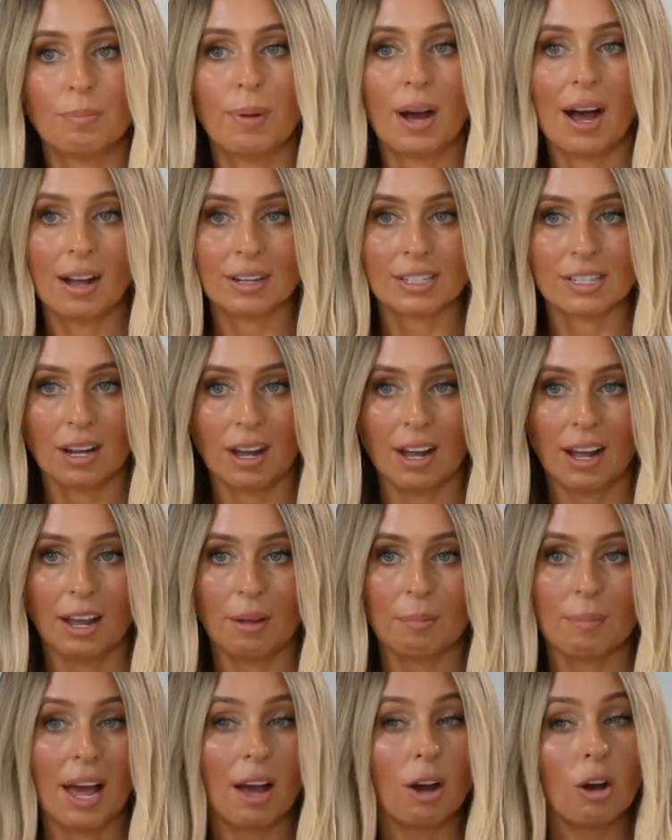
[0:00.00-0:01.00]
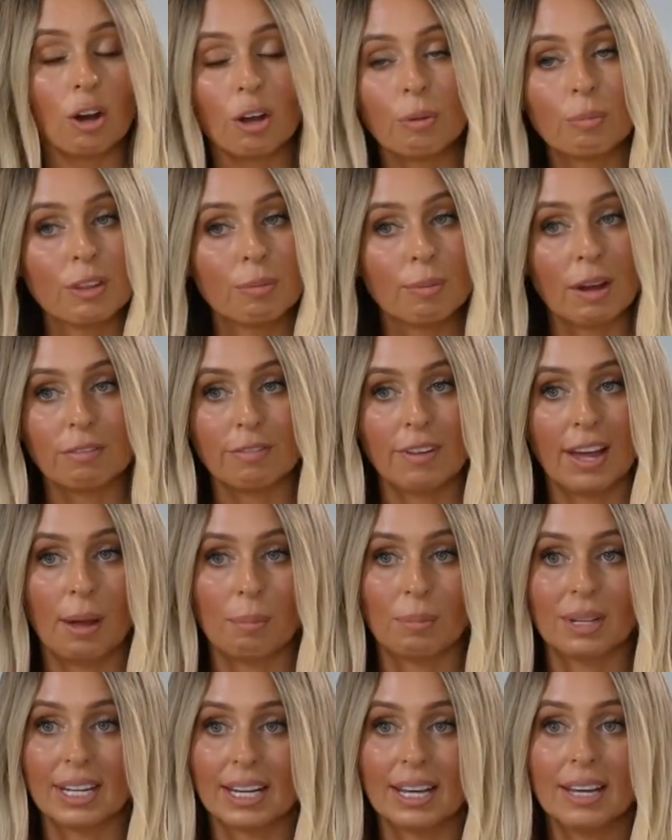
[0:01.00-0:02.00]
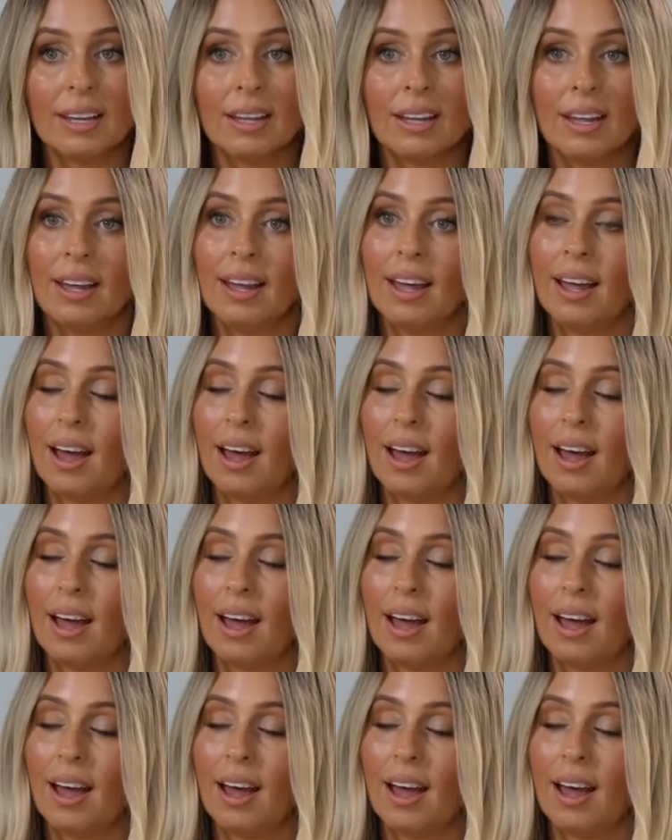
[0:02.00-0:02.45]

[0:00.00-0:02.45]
part-time at home with my family